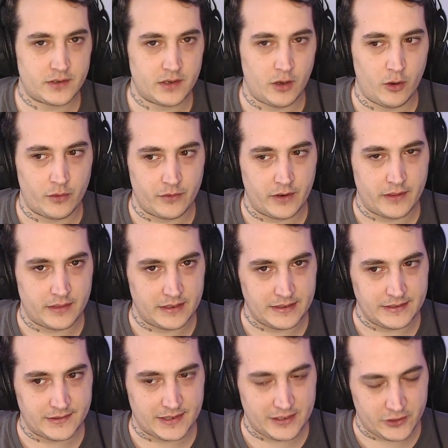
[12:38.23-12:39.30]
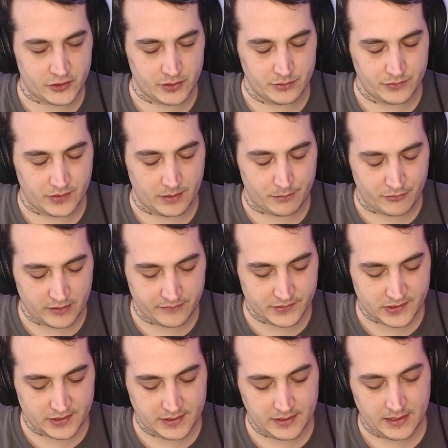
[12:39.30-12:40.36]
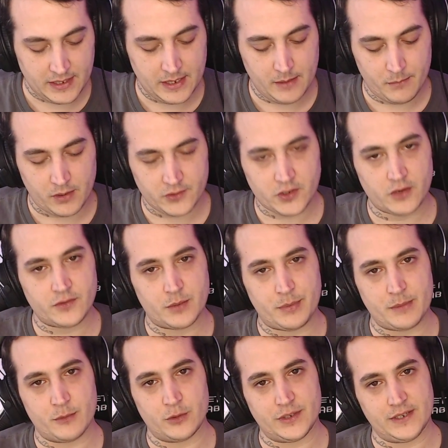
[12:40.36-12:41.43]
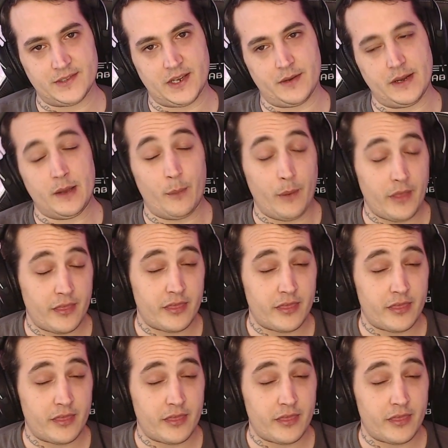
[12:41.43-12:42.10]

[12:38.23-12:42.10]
on these issues previously, but I'll just go into a bit more detail now.